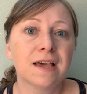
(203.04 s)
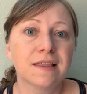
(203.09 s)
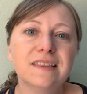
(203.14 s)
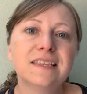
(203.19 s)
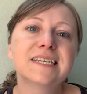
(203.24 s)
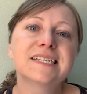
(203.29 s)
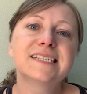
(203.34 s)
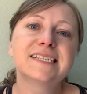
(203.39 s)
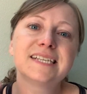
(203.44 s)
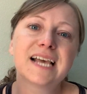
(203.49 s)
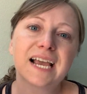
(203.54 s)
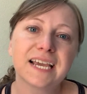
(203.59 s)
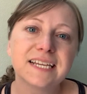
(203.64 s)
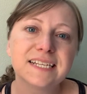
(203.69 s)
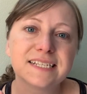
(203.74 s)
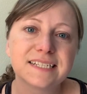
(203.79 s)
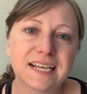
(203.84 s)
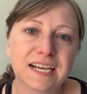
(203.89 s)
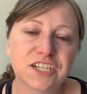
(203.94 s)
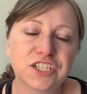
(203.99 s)
The
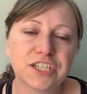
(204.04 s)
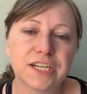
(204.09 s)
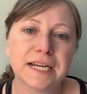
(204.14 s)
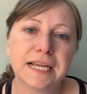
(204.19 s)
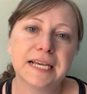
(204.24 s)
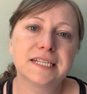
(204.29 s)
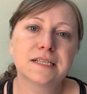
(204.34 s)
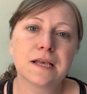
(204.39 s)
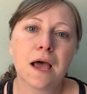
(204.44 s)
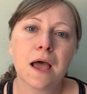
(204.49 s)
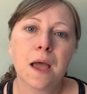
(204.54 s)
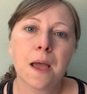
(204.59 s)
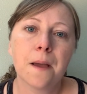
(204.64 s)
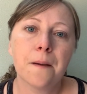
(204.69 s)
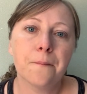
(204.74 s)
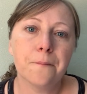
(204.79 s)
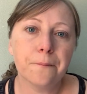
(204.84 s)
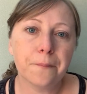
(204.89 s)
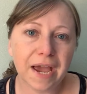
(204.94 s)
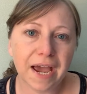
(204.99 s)
second section is
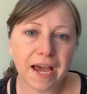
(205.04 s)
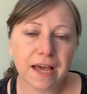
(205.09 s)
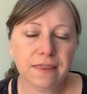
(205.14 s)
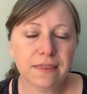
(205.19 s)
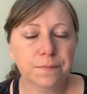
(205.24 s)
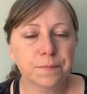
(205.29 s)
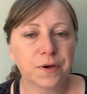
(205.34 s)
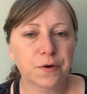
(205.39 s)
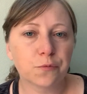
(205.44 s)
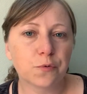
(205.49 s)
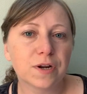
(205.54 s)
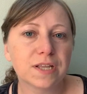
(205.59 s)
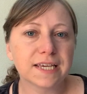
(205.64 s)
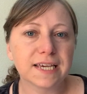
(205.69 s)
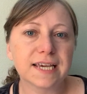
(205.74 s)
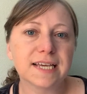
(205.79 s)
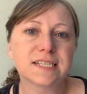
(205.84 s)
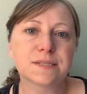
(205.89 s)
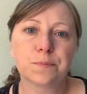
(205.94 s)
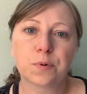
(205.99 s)
math, but
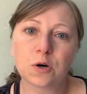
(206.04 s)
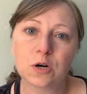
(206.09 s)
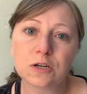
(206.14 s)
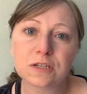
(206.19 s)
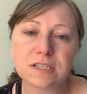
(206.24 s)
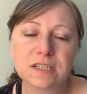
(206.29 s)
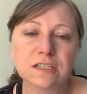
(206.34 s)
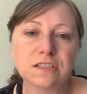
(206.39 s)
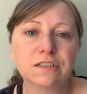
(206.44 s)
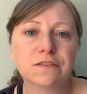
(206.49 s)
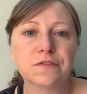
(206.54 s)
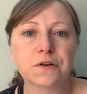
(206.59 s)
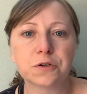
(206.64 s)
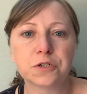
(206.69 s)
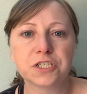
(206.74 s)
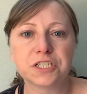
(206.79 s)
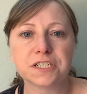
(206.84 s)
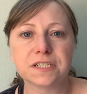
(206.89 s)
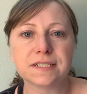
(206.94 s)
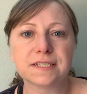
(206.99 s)
really it's personal
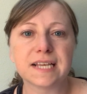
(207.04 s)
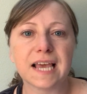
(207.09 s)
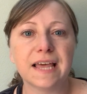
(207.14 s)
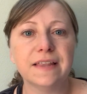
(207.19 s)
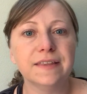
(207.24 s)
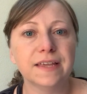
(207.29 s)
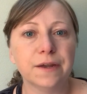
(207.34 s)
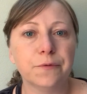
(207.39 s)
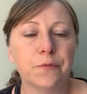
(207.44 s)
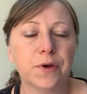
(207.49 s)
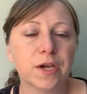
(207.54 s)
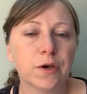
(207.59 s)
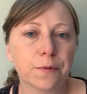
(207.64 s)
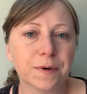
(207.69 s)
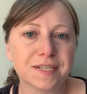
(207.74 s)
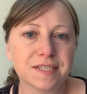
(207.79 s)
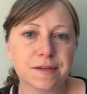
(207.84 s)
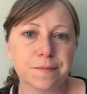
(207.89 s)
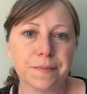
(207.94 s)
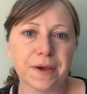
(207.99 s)
devotions and then we go
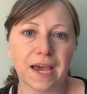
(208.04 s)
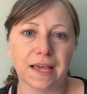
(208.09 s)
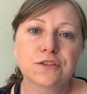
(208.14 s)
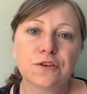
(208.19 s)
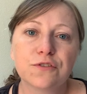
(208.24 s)
into math.